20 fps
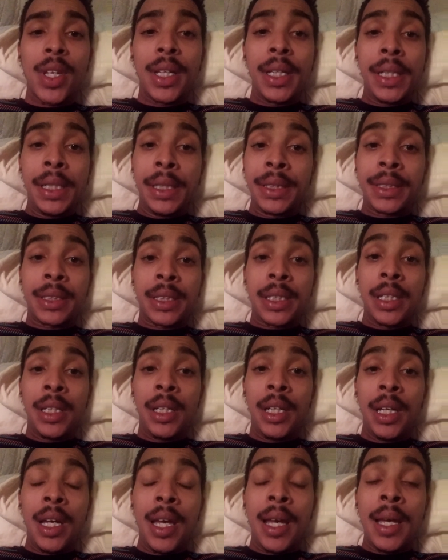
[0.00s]
is
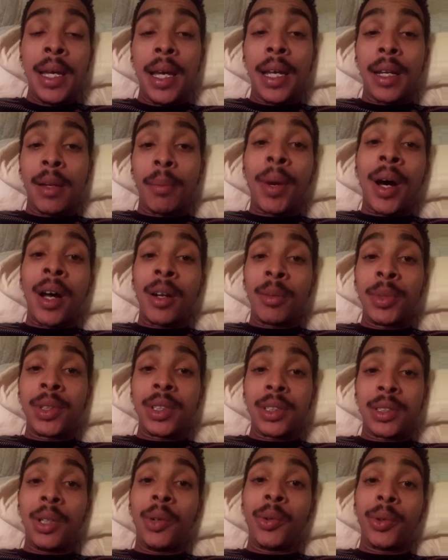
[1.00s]
at the bottom of
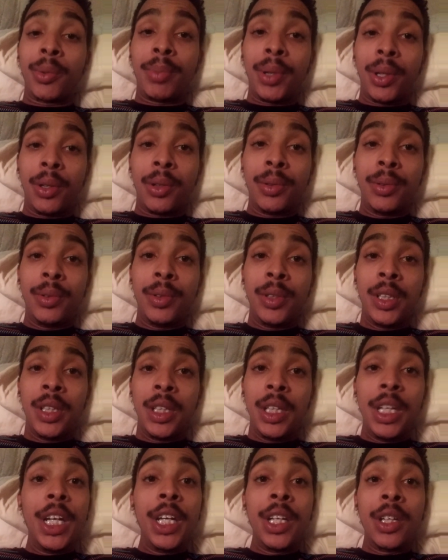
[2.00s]
the totem pole
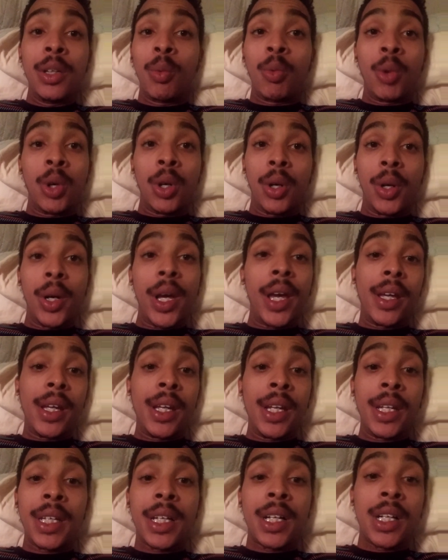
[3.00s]
in the world. At
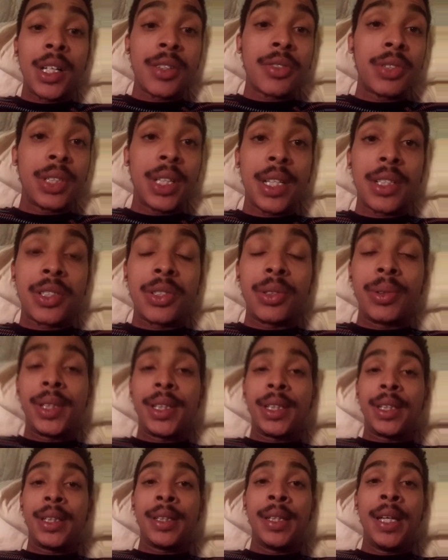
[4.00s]
any country that you
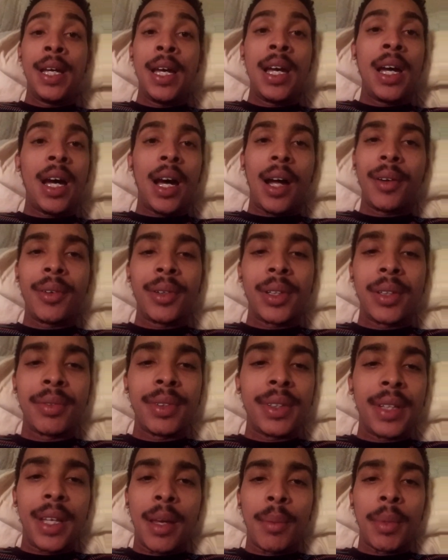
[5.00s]
in, I don't give
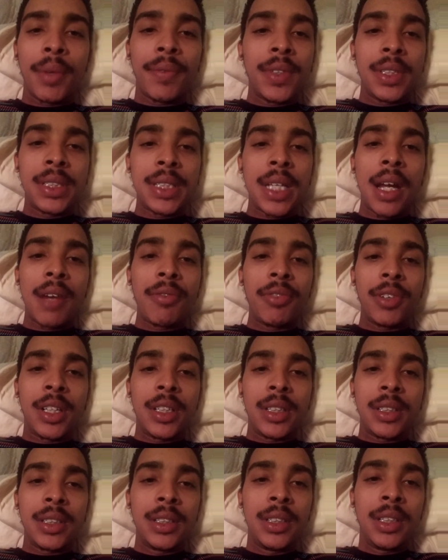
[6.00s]
a damn if it's
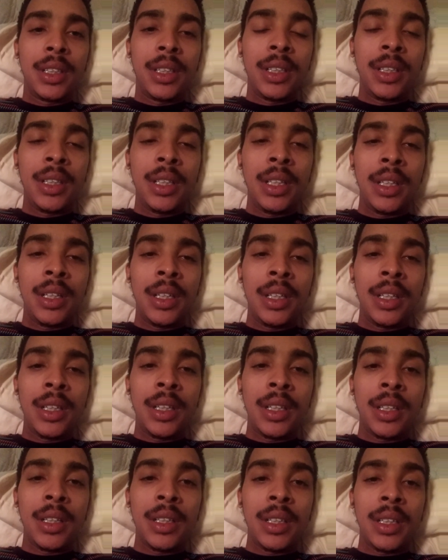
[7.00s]
Africa.
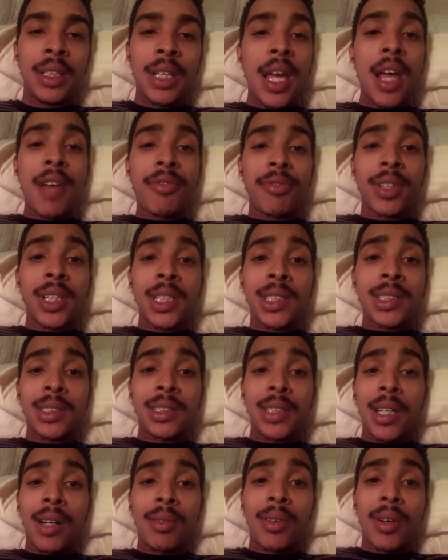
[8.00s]
Africans
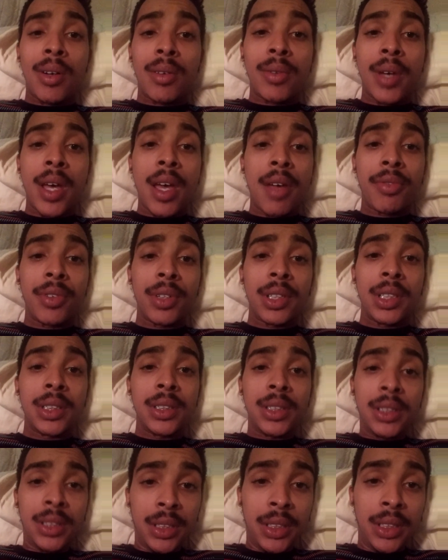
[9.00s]
don't own
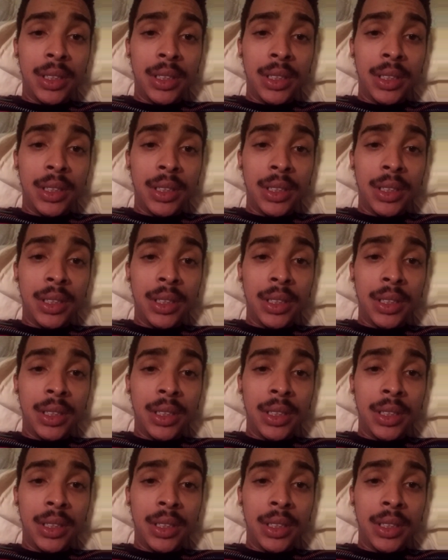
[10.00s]
Africa.